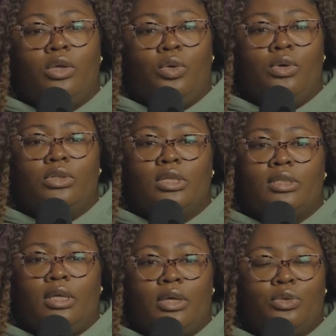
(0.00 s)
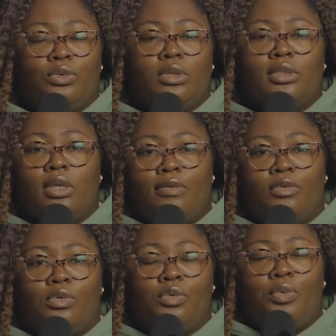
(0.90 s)
you can just get through this
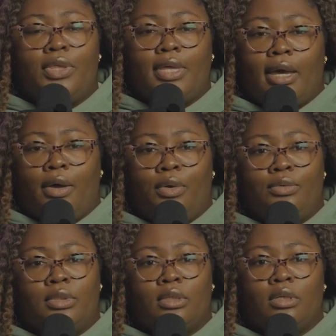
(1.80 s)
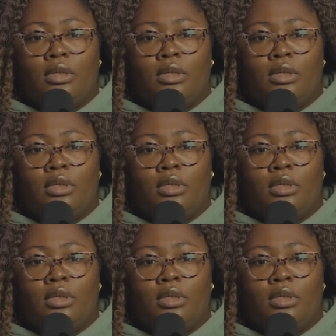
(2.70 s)
level without